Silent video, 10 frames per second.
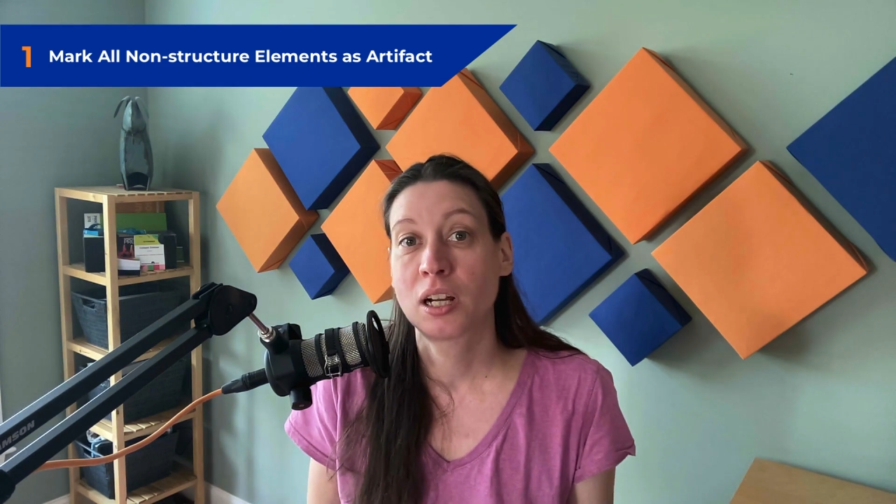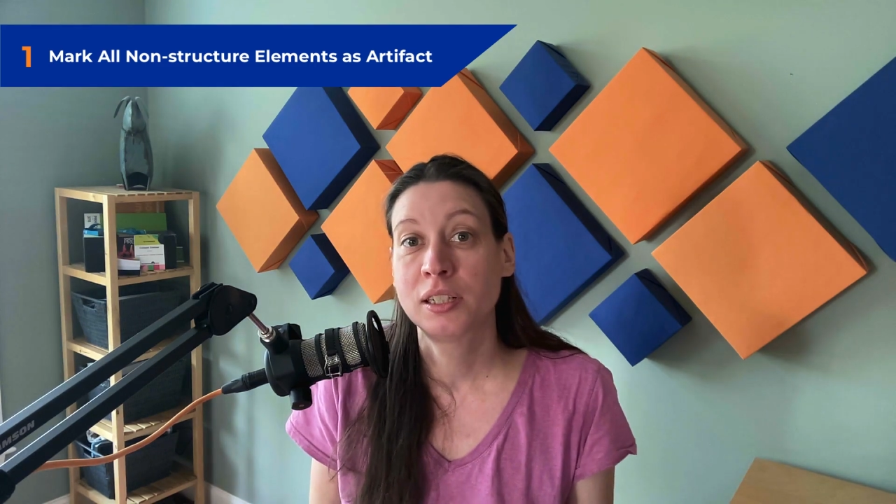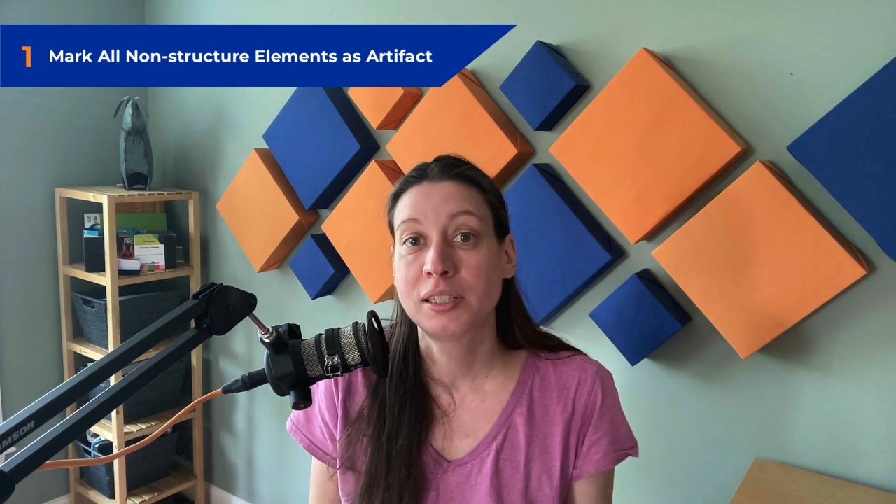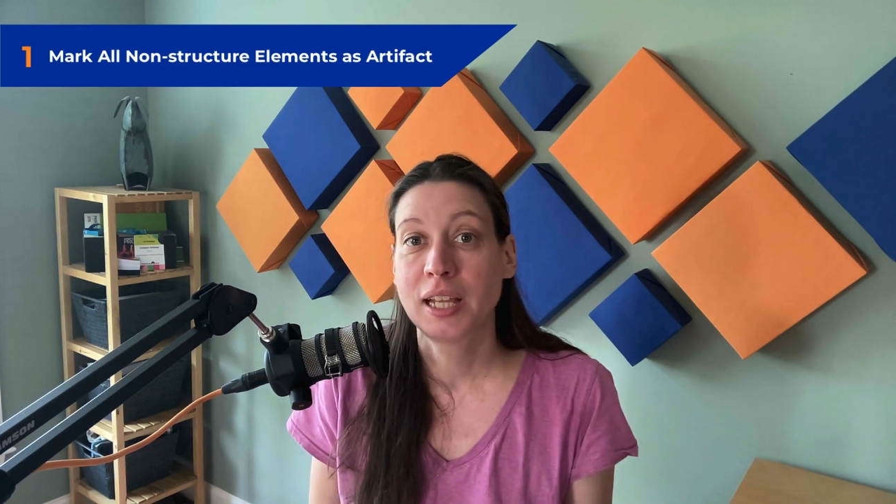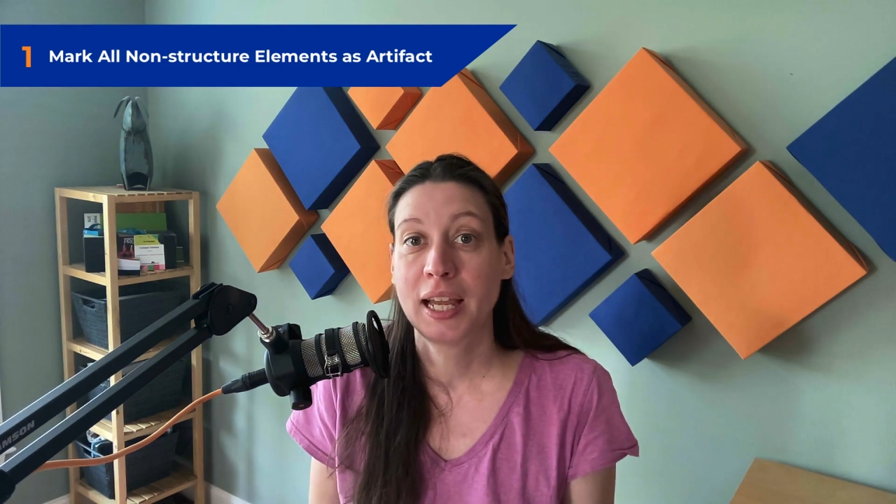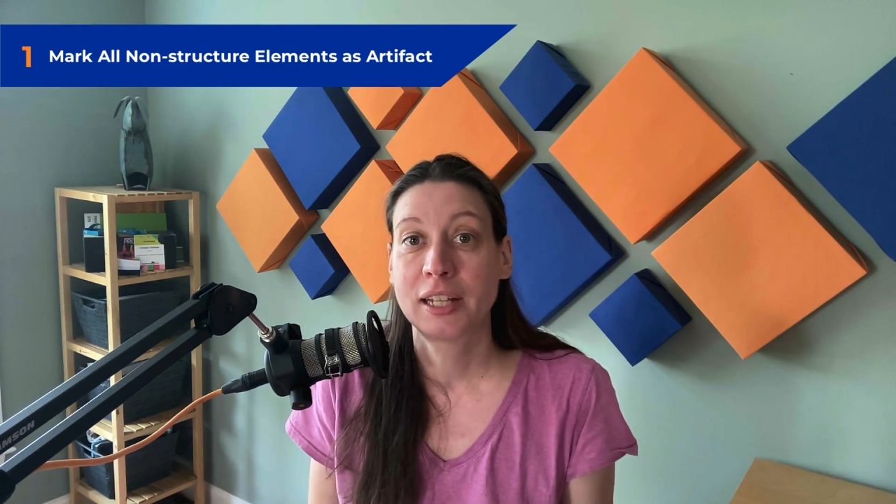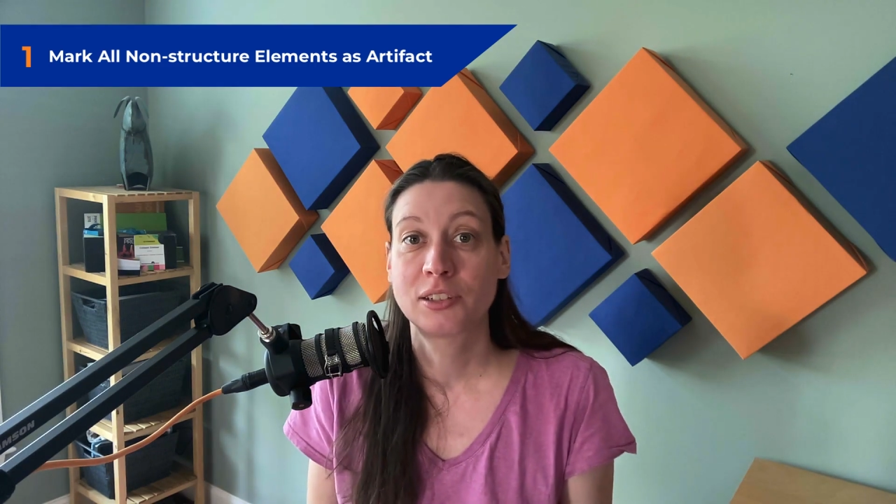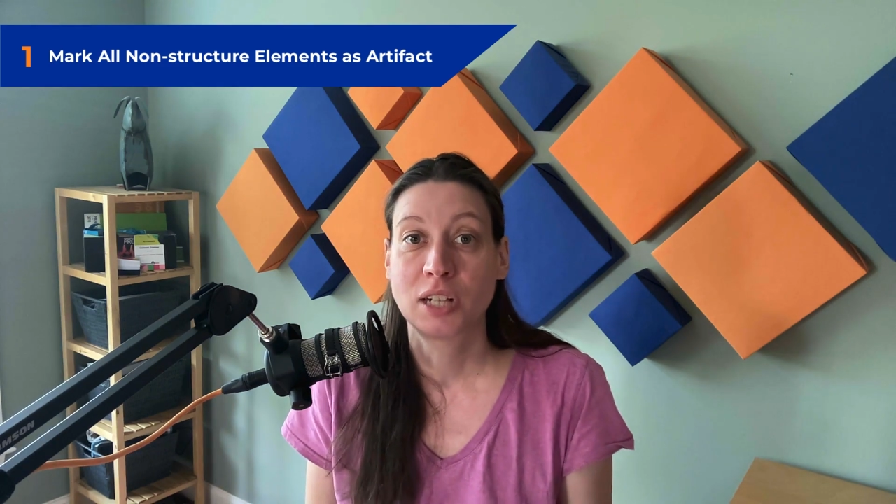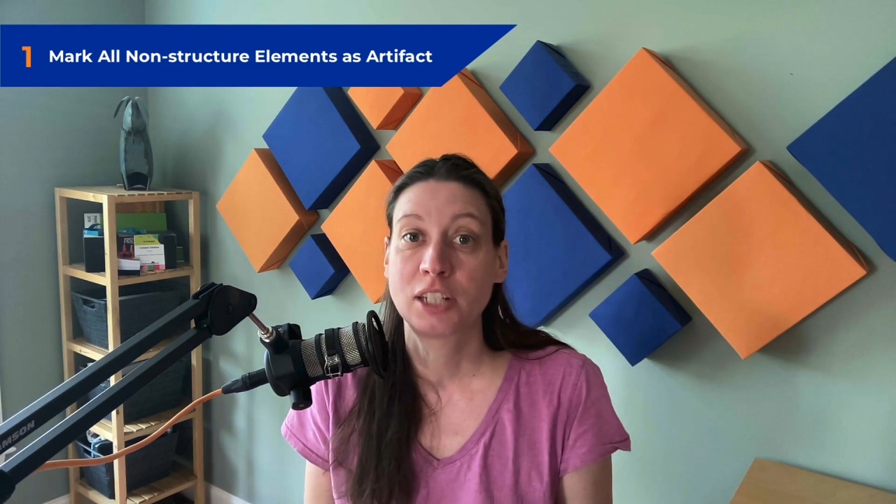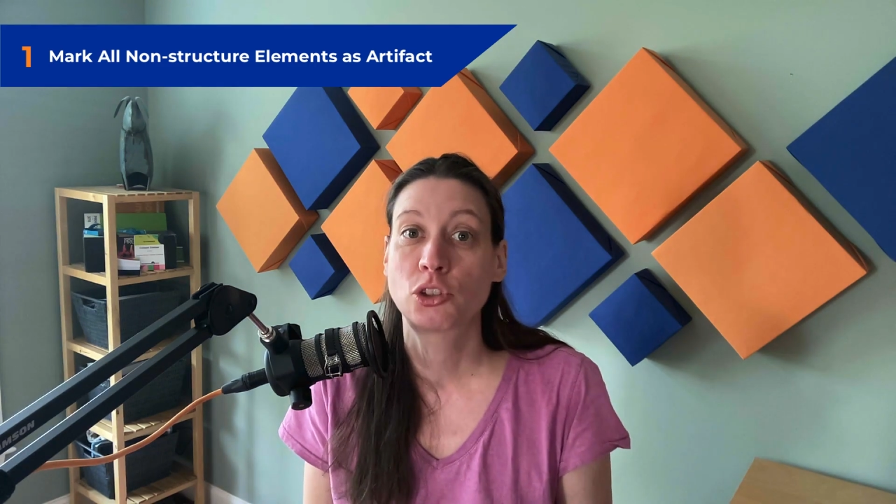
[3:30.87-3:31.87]
untagged
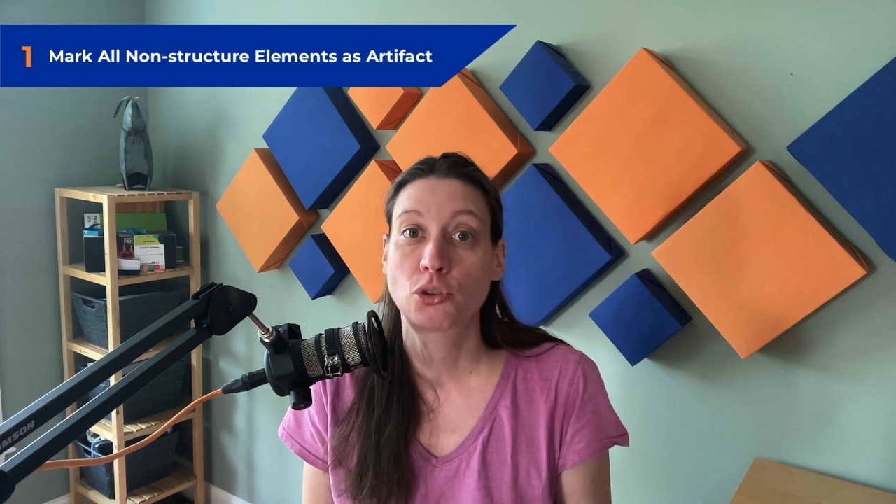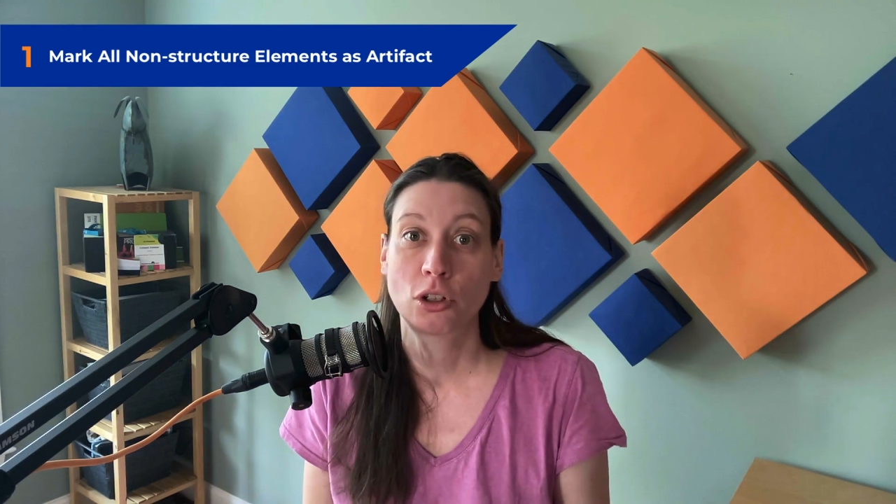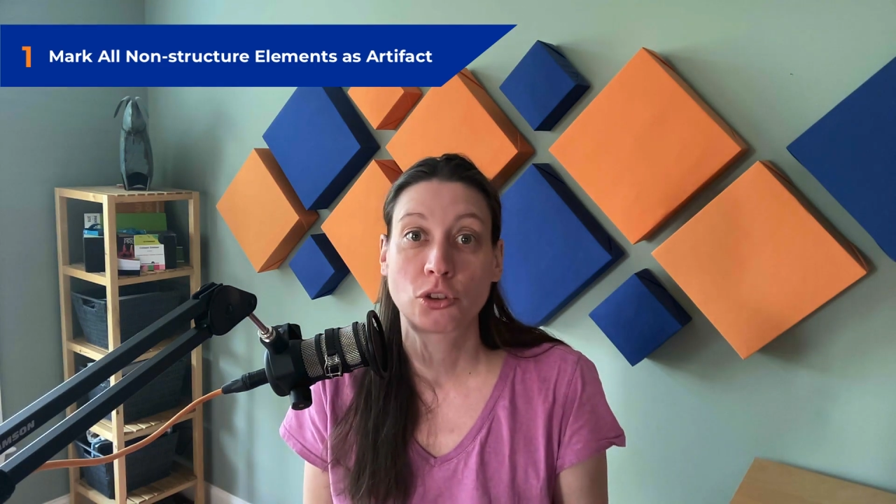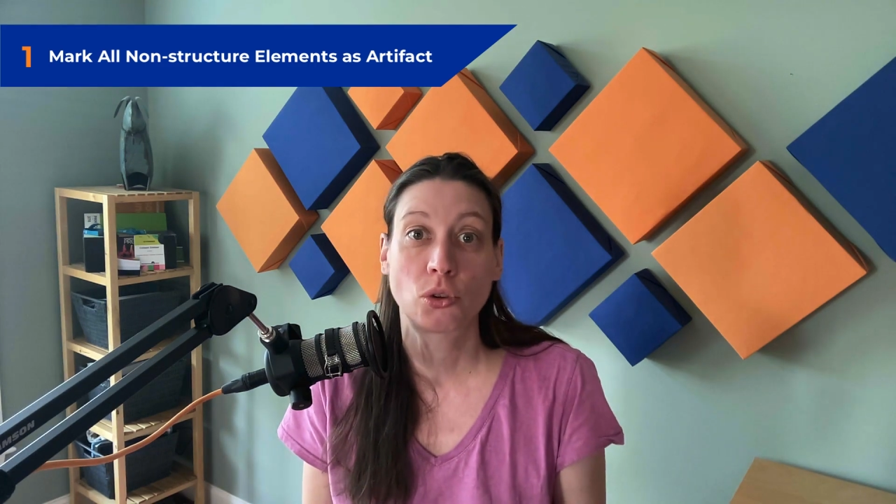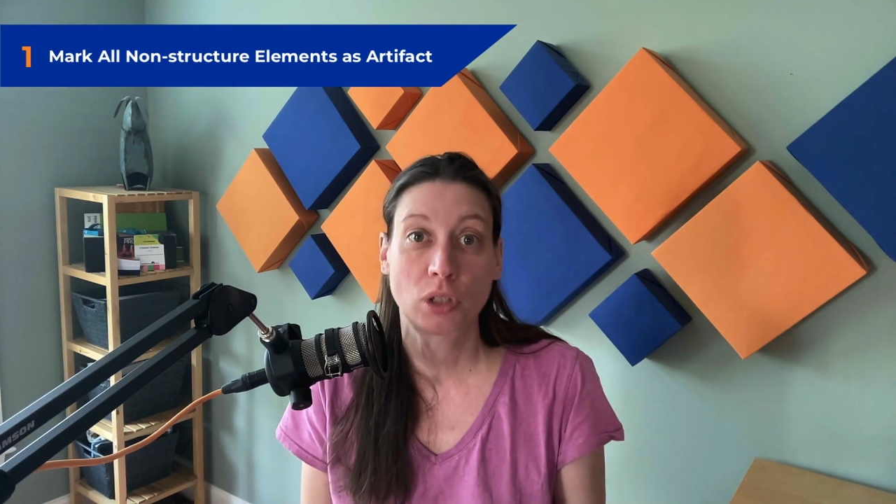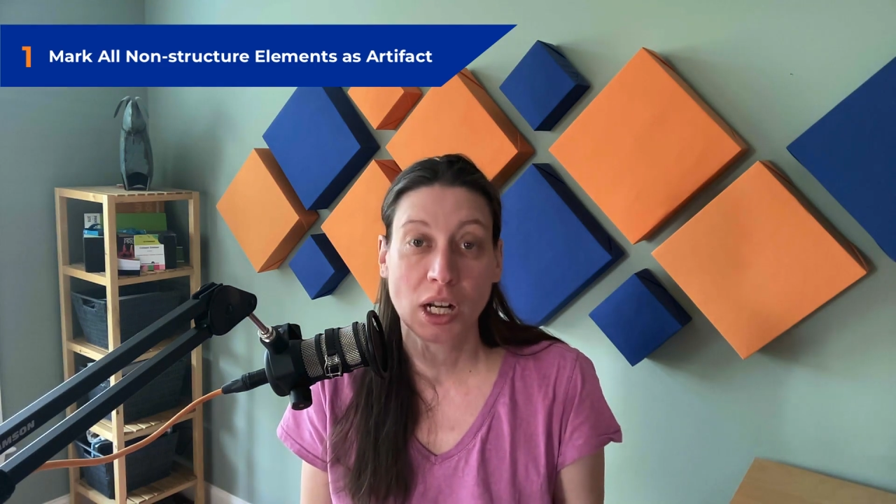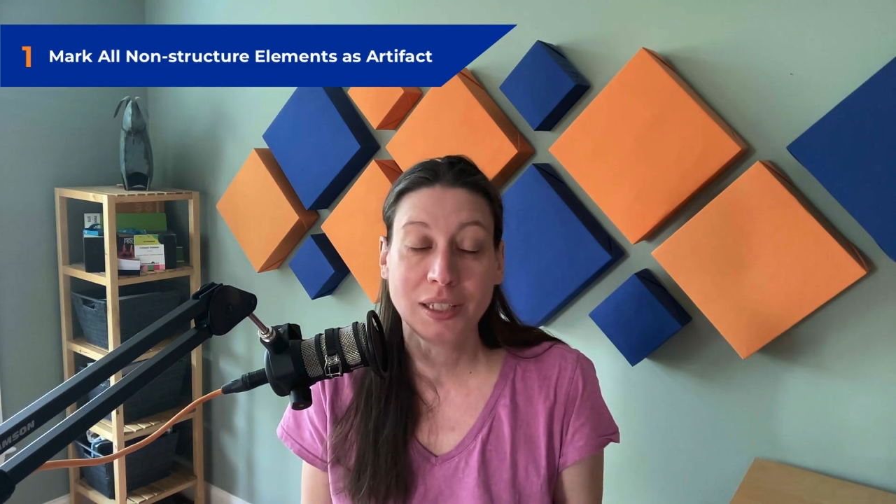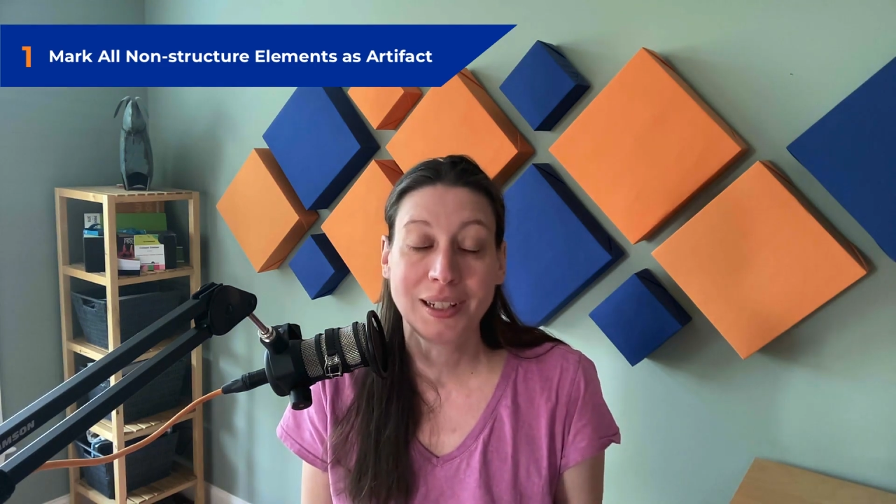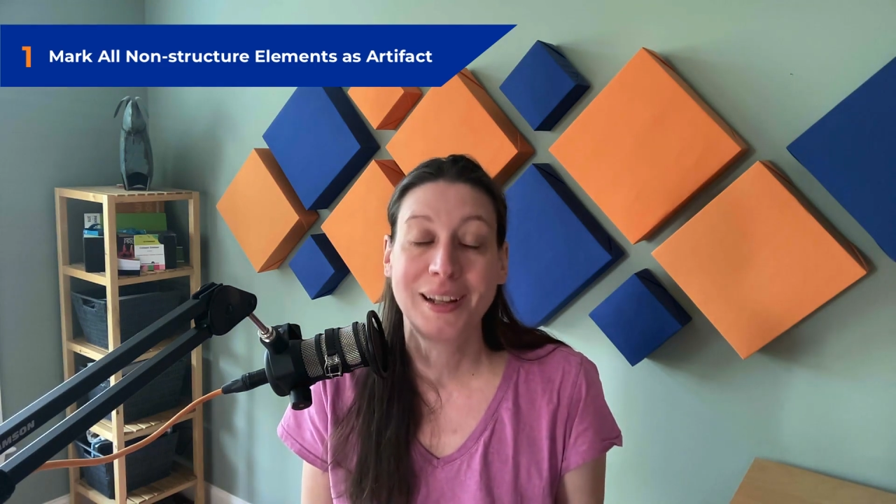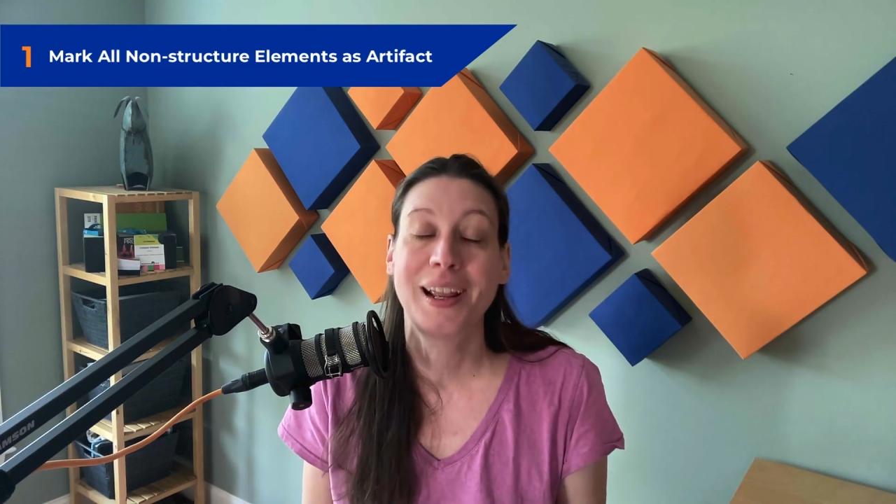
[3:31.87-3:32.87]
non-structural content